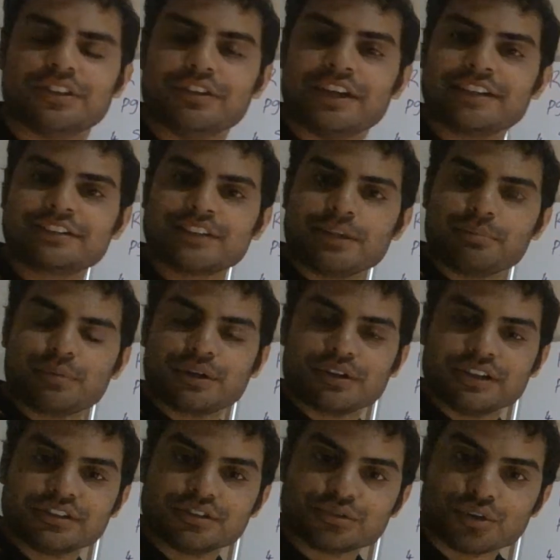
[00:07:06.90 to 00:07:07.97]
next up, we're
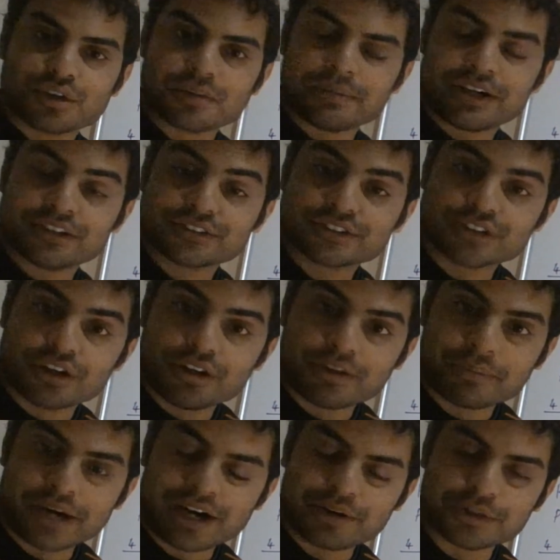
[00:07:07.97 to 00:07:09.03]
going to talk about
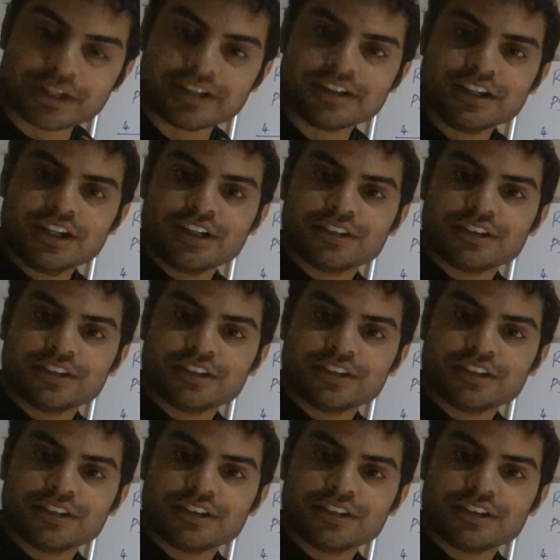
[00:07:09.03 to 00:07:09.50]
solar power.